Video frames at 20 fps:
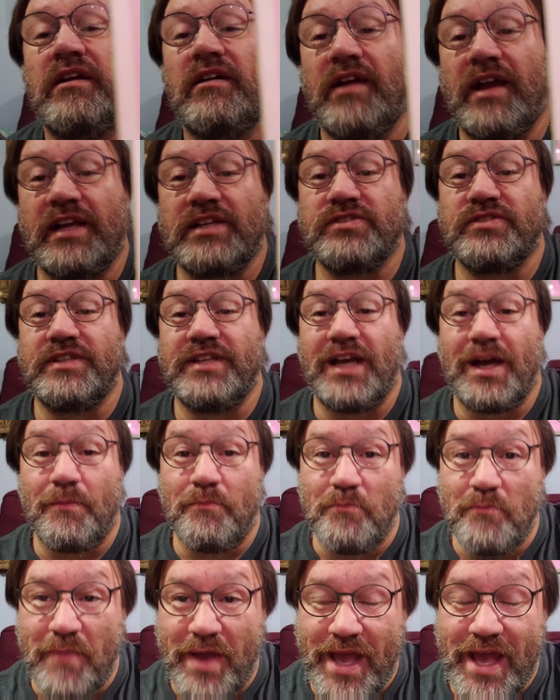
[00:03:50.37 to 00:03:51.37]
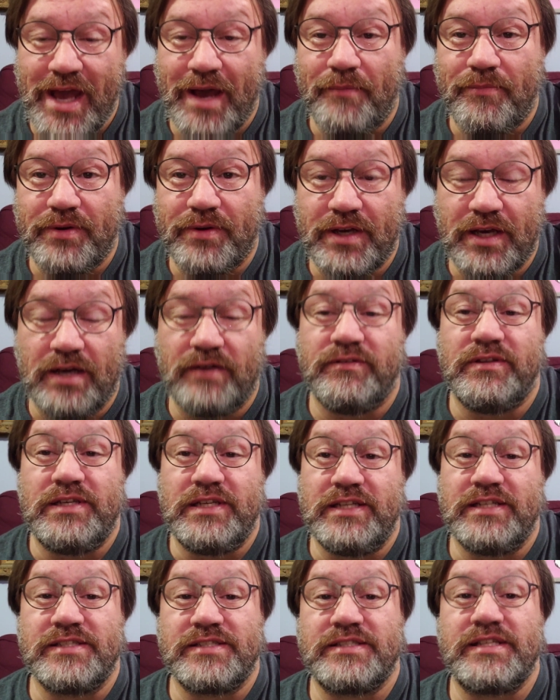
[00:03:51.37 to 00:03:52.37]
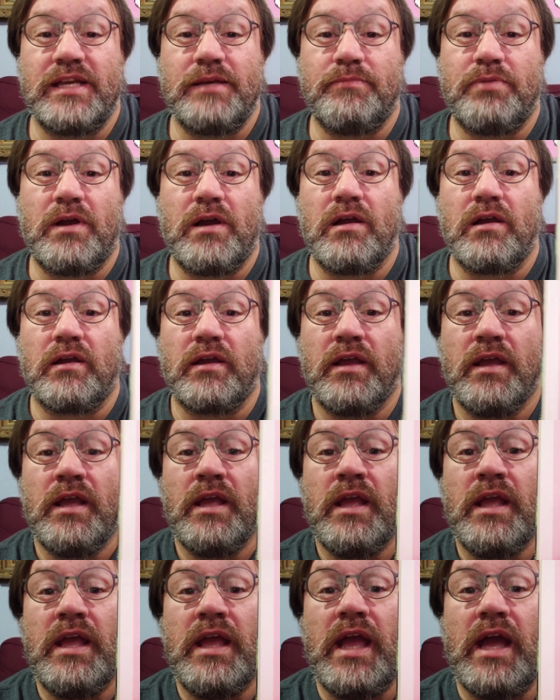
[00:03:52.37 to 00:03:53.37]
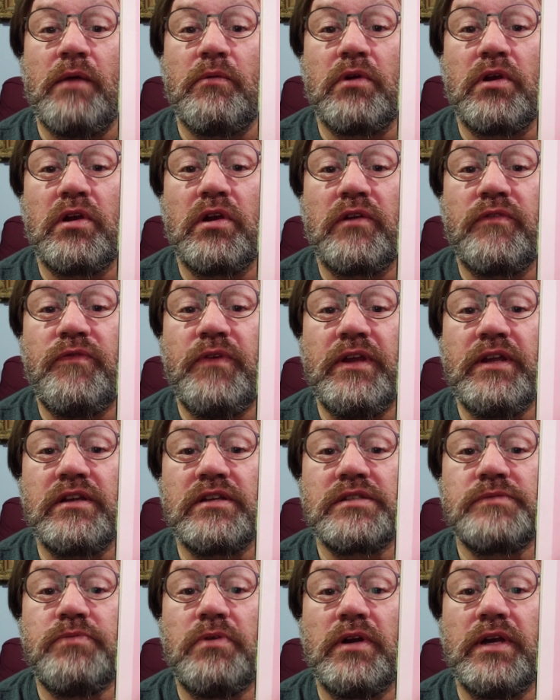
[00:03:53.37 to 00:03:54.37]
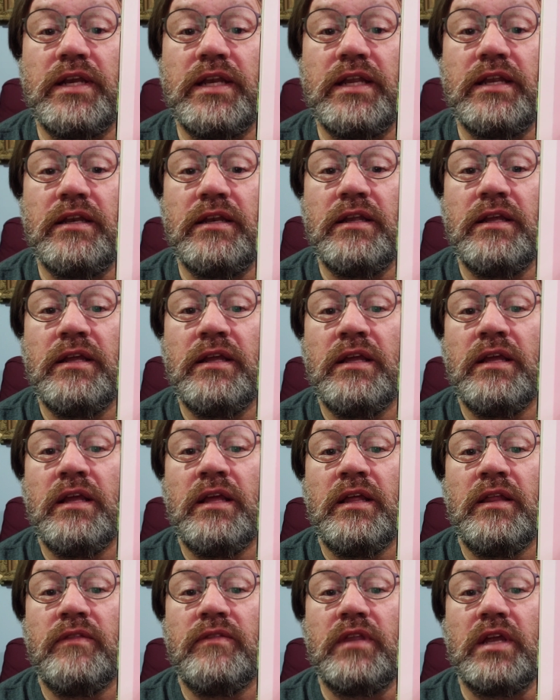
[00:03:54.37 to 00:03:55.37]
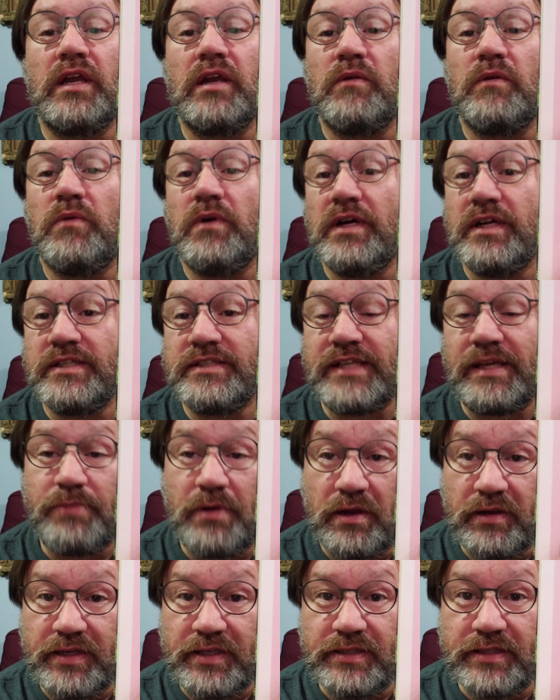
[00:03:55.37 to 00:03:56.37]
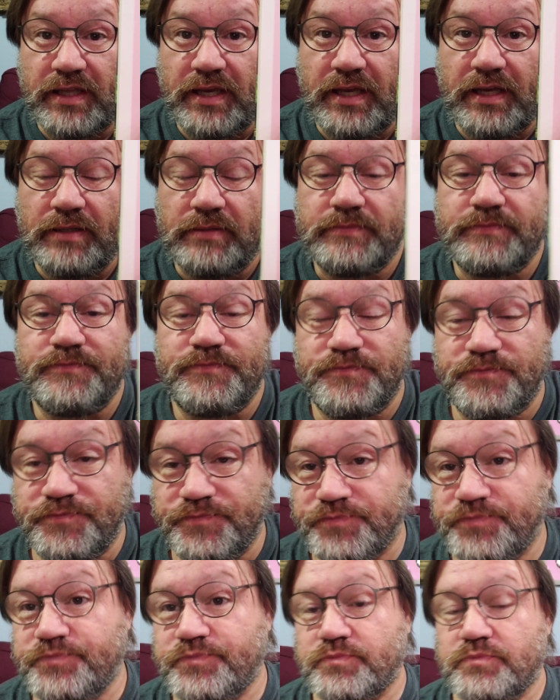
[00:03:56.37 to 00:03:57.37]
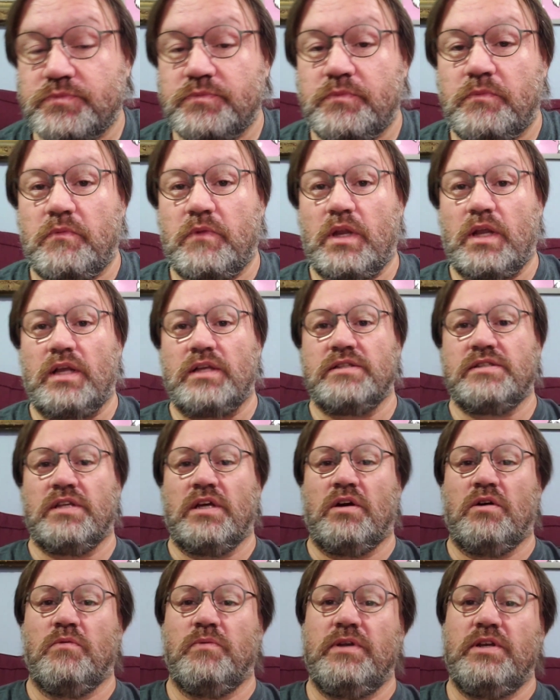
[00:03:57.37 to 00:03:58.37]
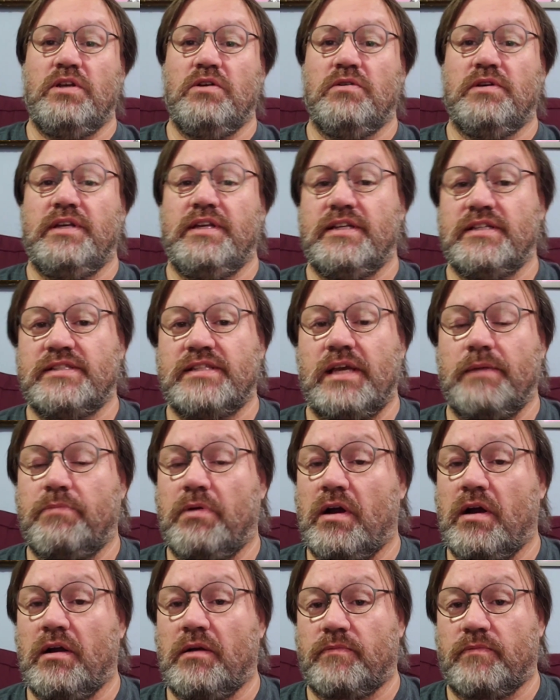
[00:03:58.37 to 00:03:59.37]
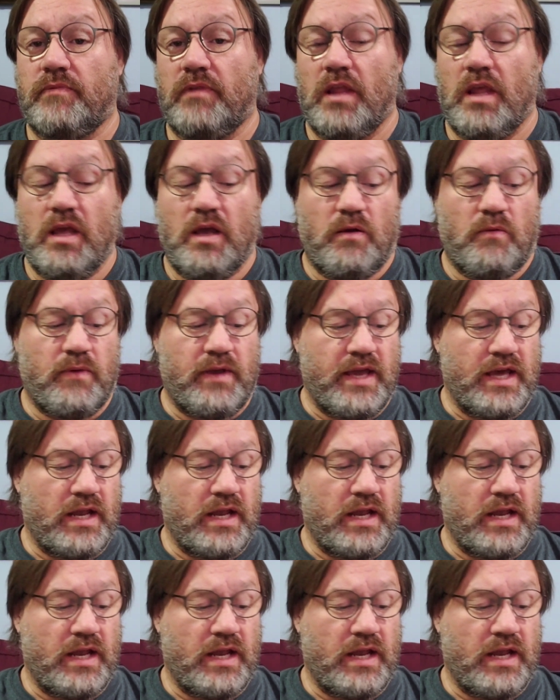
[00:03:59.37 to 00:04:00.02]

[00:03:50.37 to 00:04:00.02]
are actually a map of Anita State Park, and where her finger's pointing, there was a parking lot. So we knew Anita State Park. We